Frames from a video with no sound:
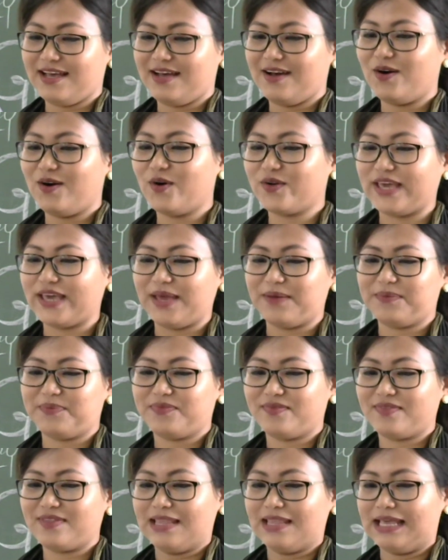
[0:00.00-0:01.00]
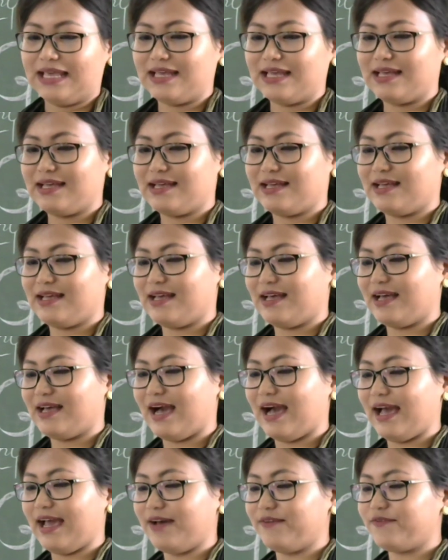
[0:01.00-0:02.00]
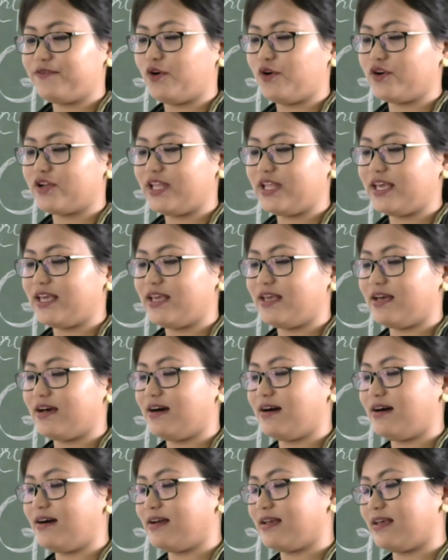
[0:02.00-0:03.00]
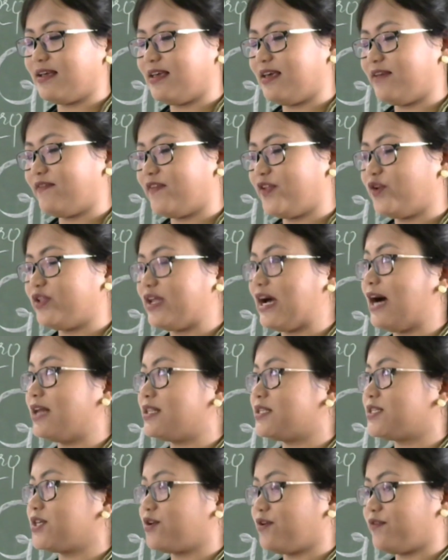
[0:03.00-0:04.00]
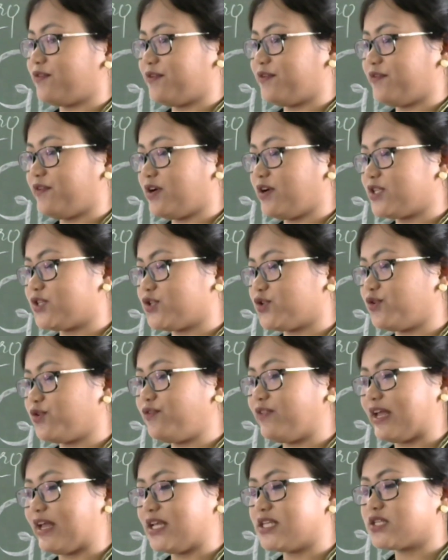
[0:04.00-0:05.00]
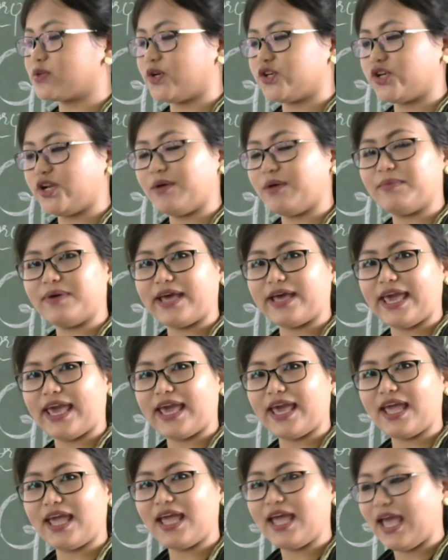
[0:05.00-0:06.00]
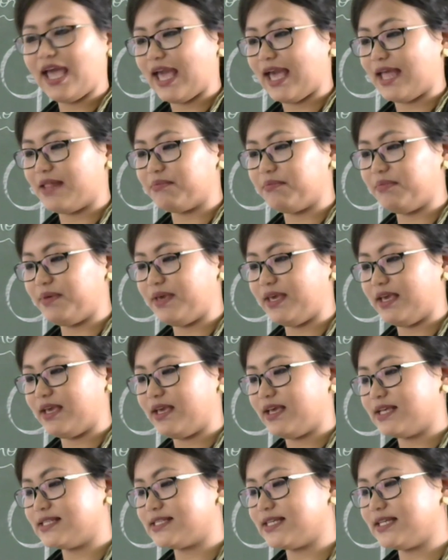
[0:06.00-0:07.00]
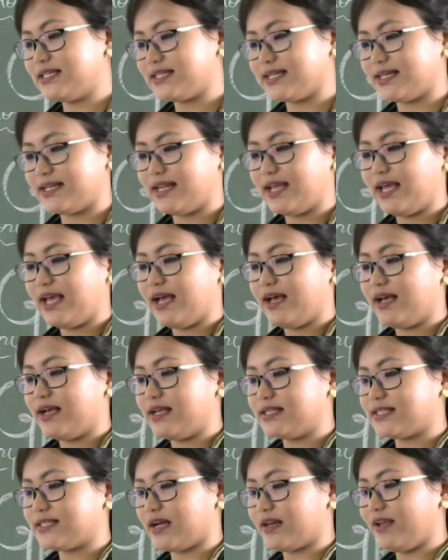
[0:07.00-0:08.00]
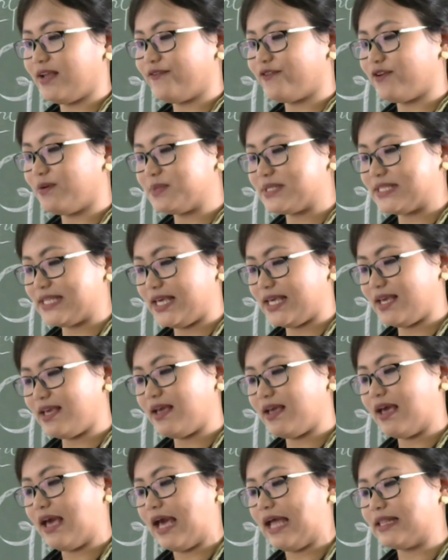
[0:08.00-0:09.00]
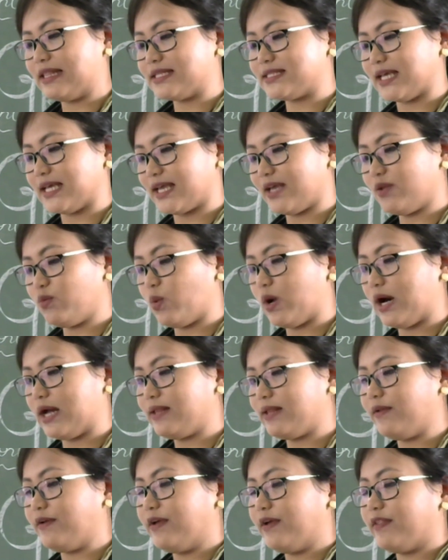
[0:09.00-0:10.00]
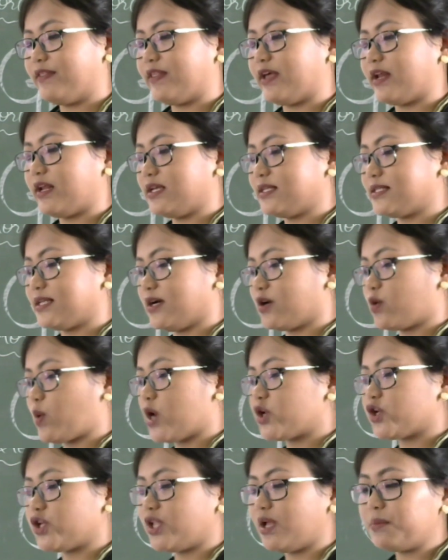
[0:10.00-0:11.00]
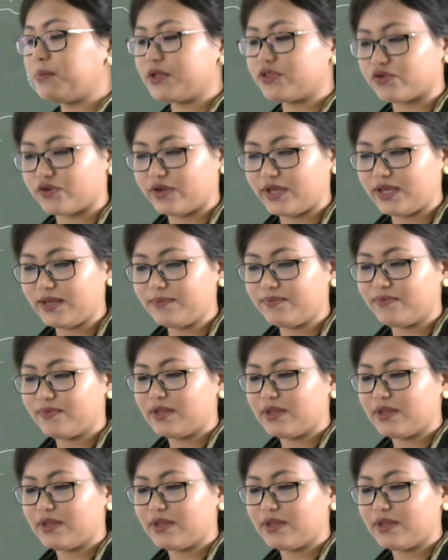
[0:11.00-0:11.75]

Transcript: Okay, I have already given you the answer of the first two, that is question number A and B, isn't it? Starting from C and the second one, there is question number 3.